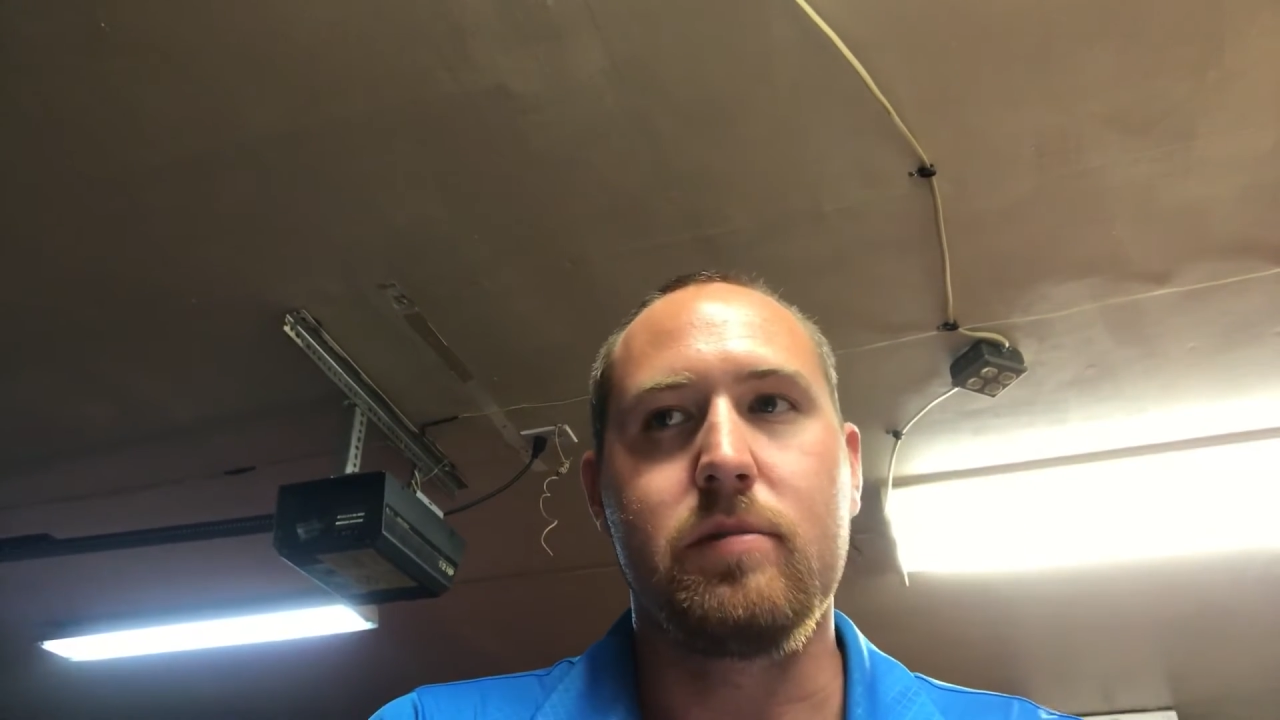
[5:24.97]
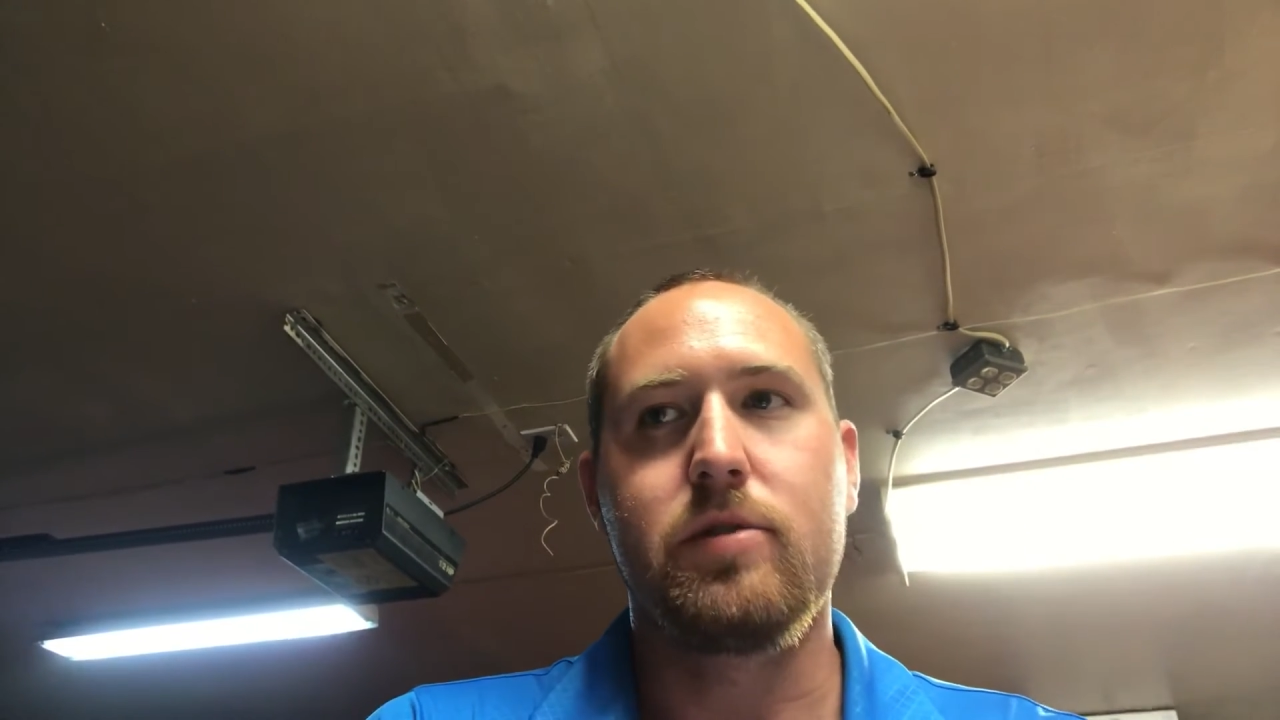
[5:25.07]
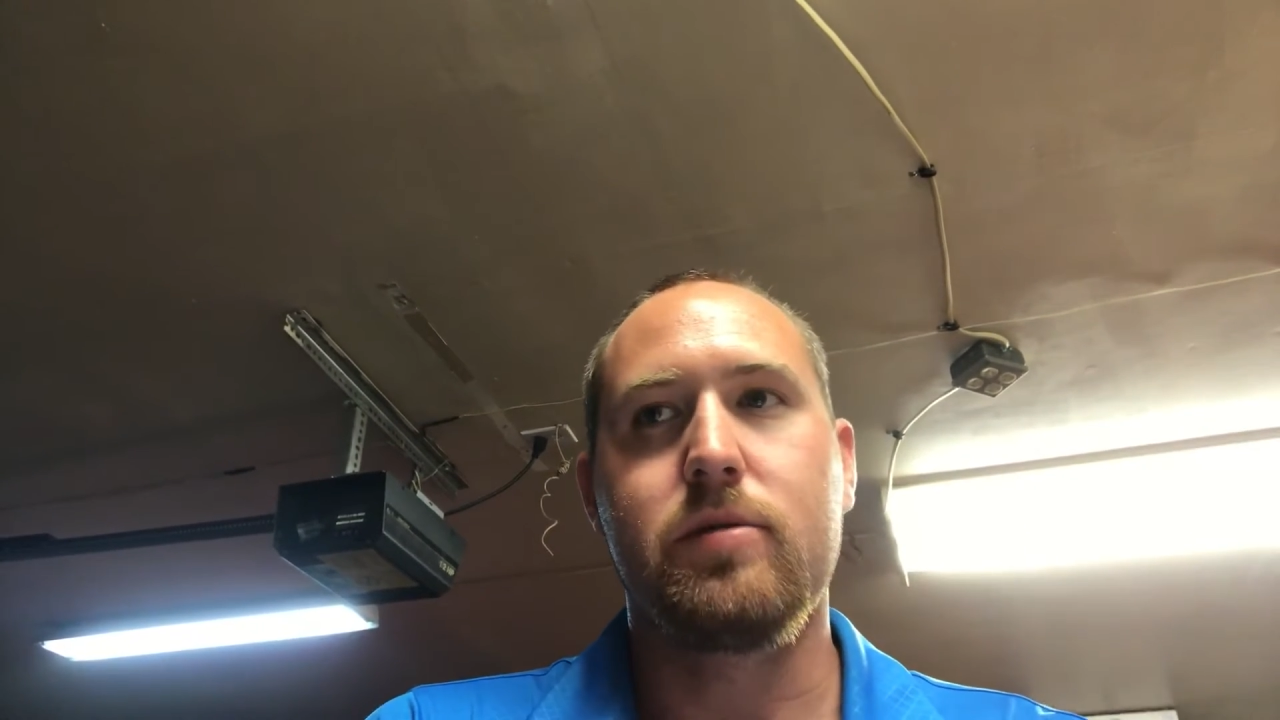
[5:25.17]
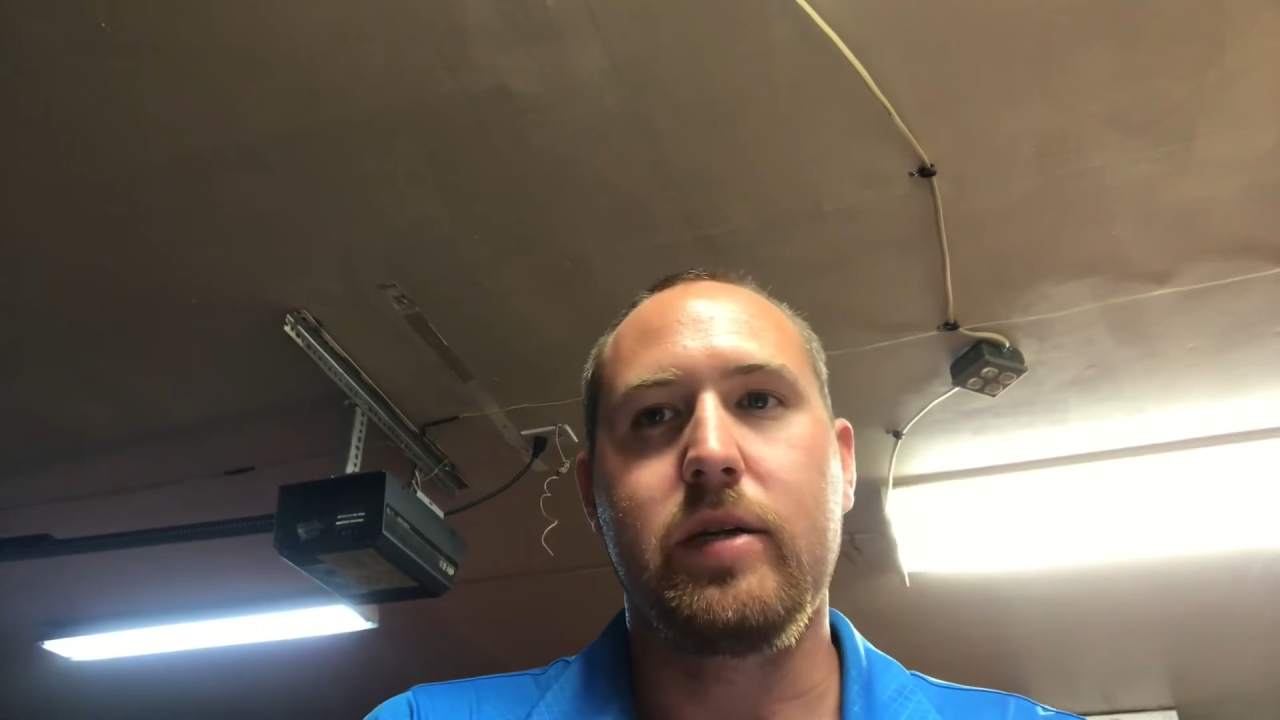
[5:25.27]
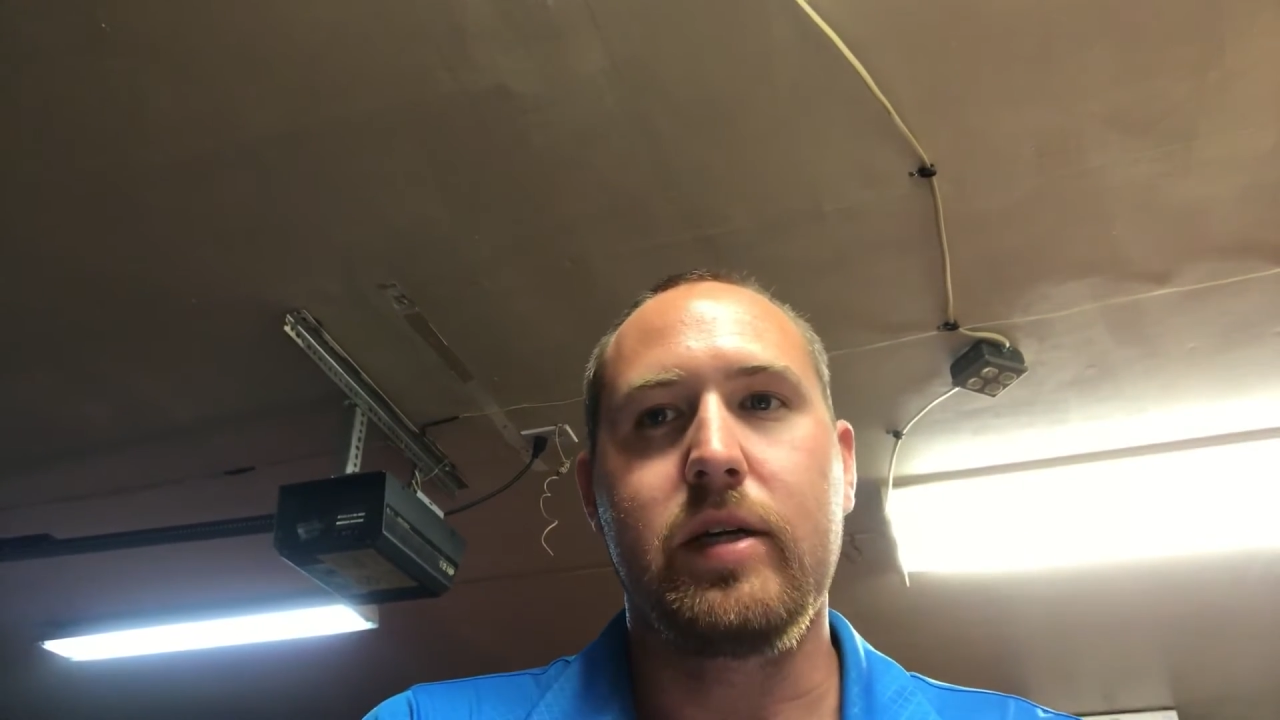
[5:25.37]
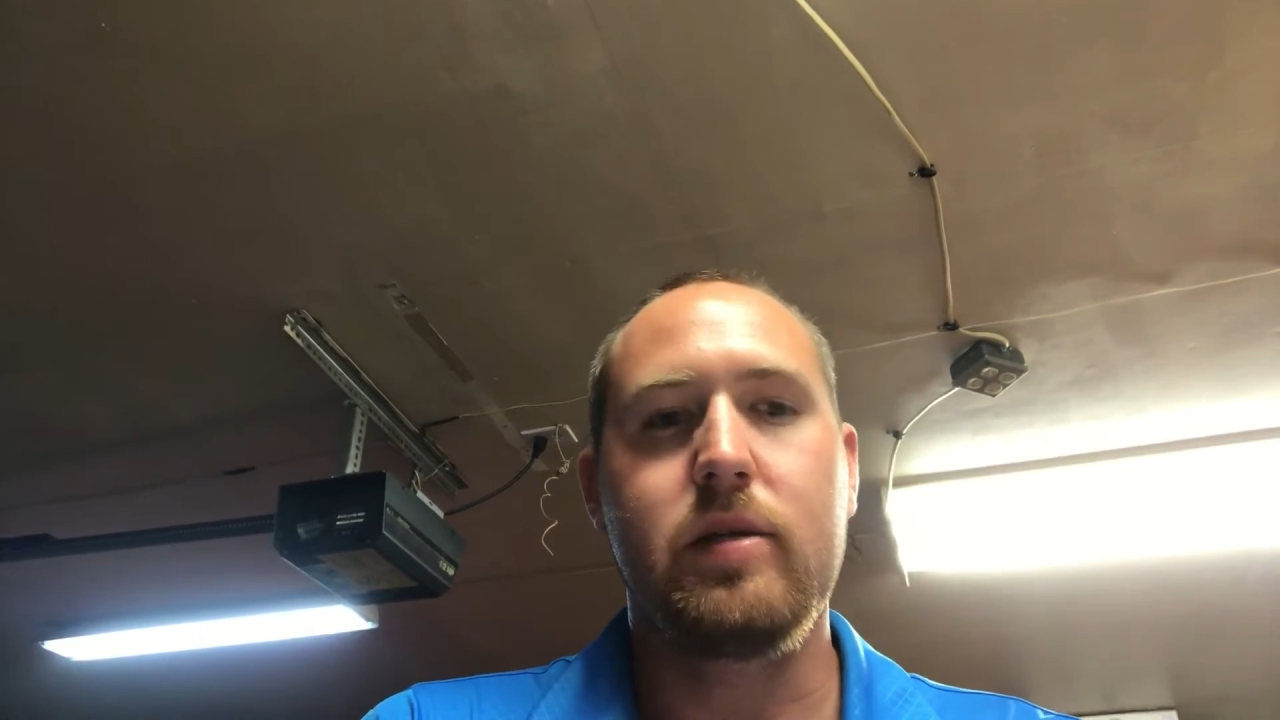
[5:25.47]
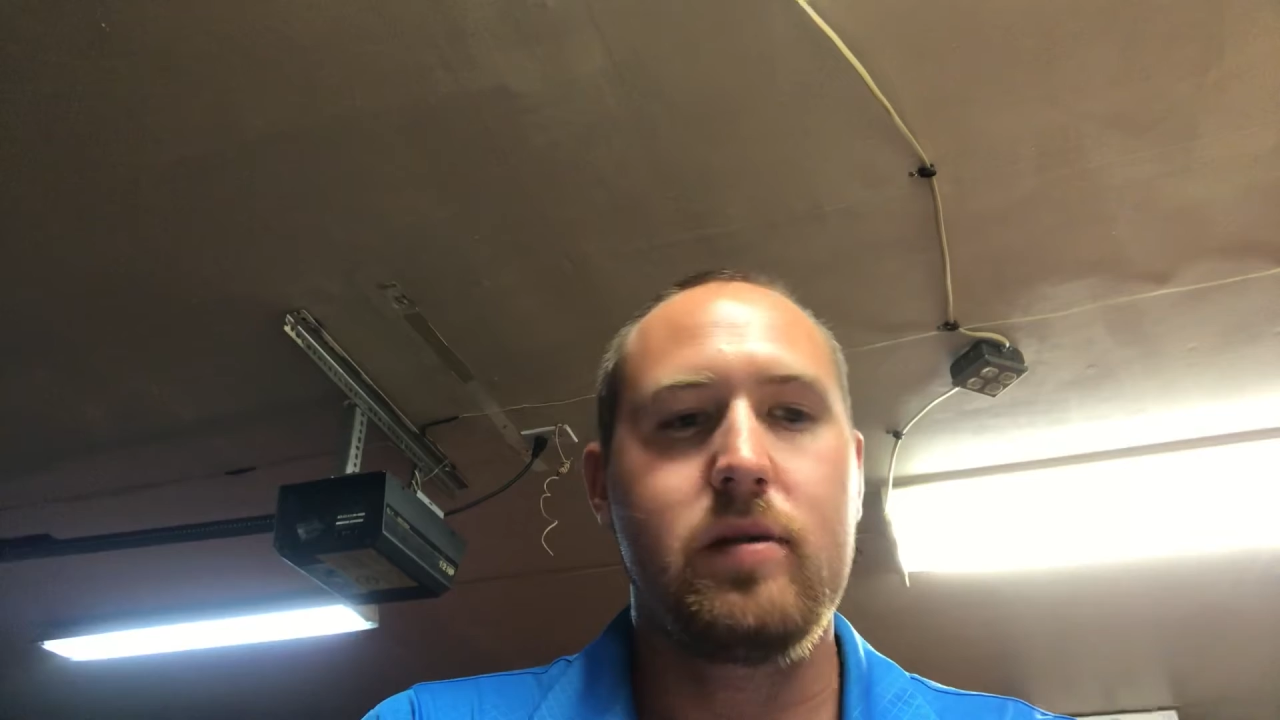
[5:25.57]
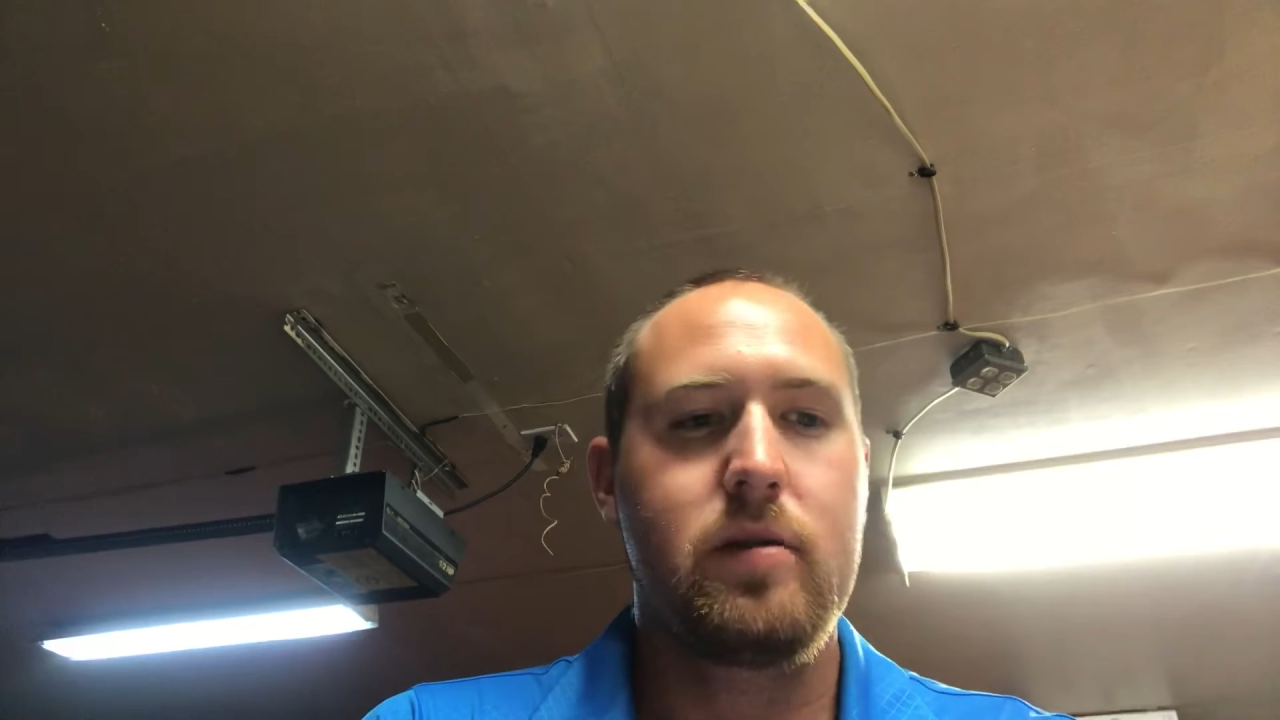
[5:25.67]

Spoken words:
terrain